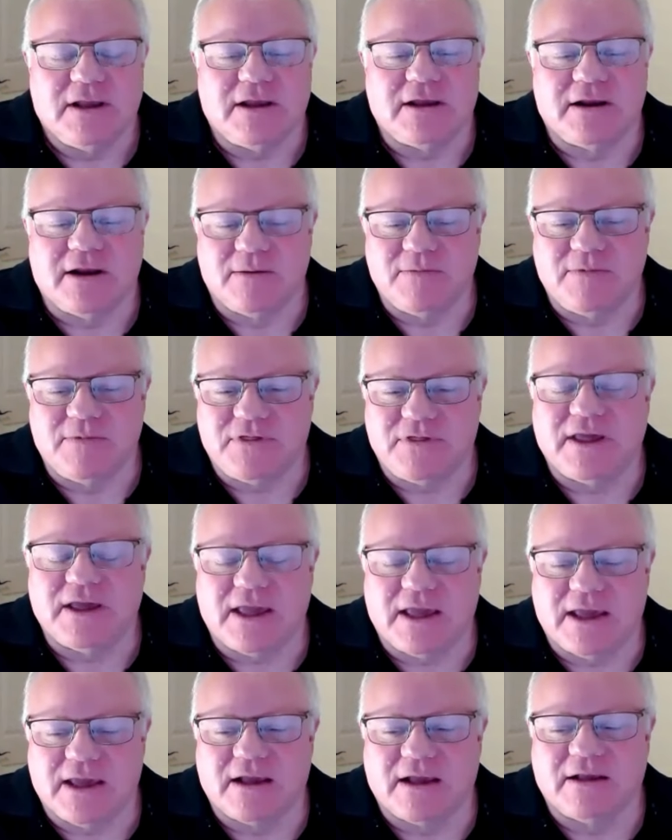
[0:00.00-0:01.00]
And I'm
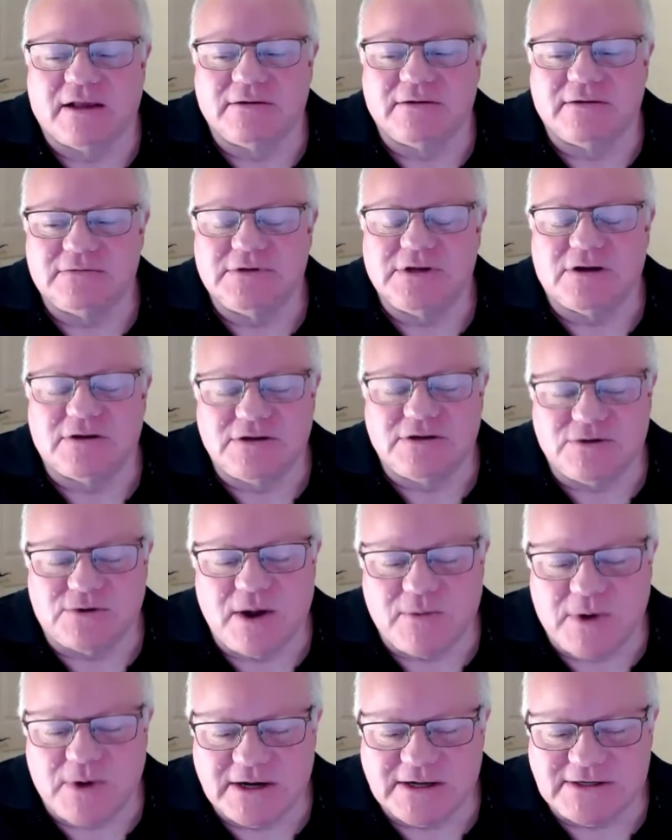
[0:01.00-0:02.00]
thinking, you know, do
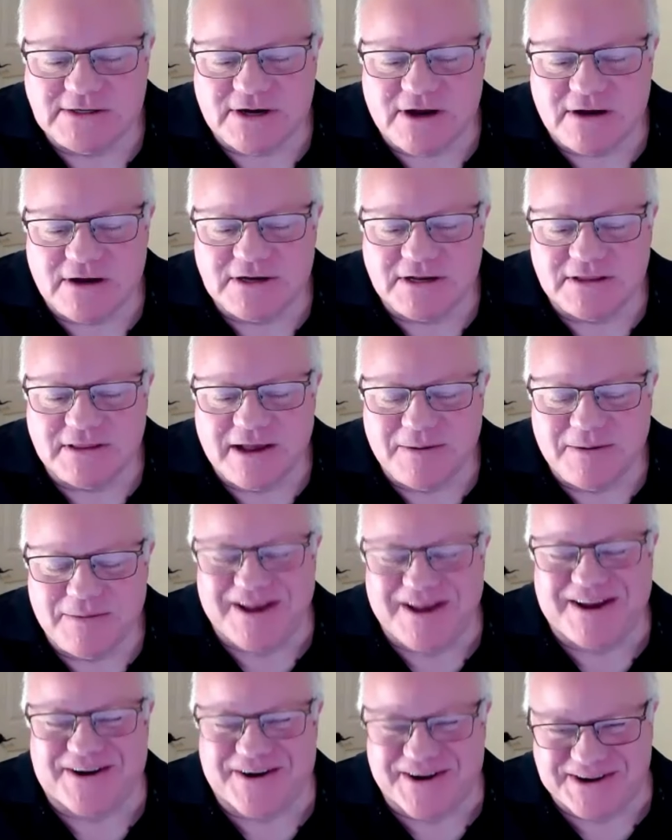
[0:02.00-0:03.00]
I want to talk to them
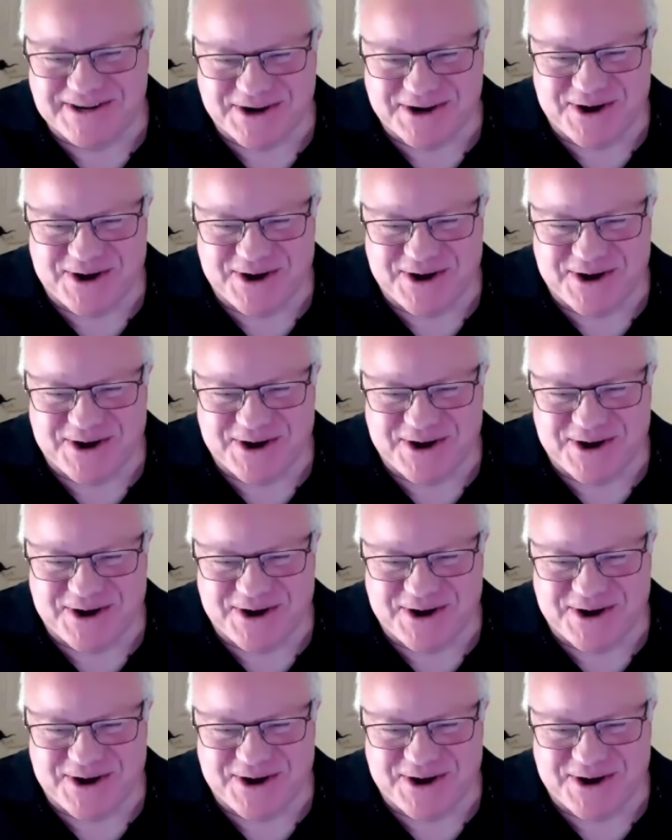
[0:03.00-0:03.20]
or